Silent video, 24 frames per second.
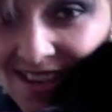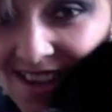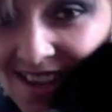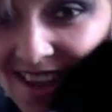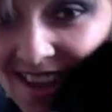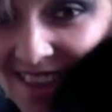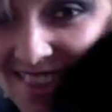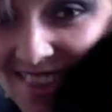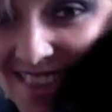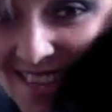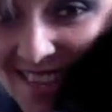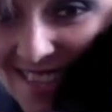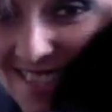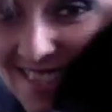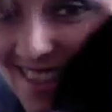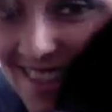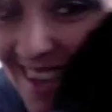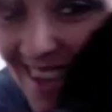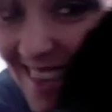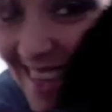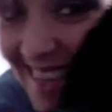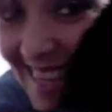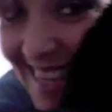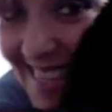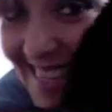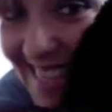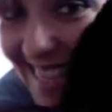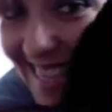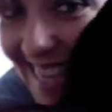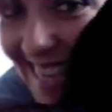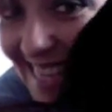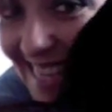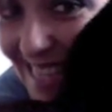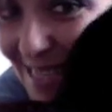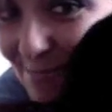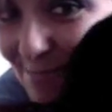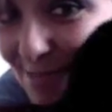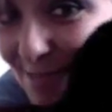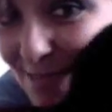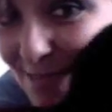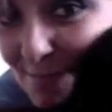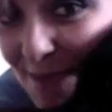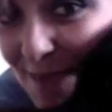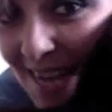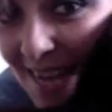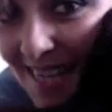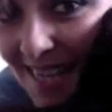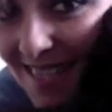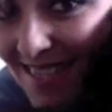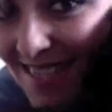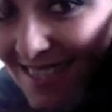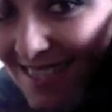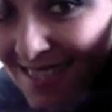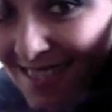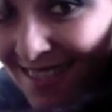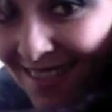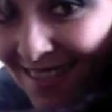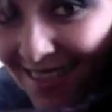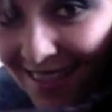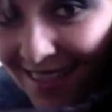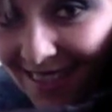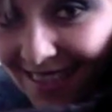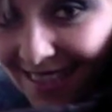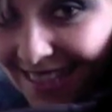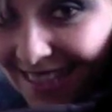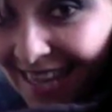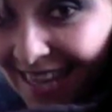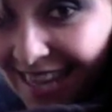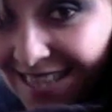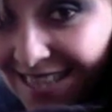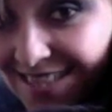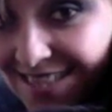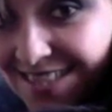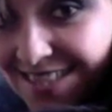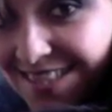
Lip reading: and things like that to get some space. Yes,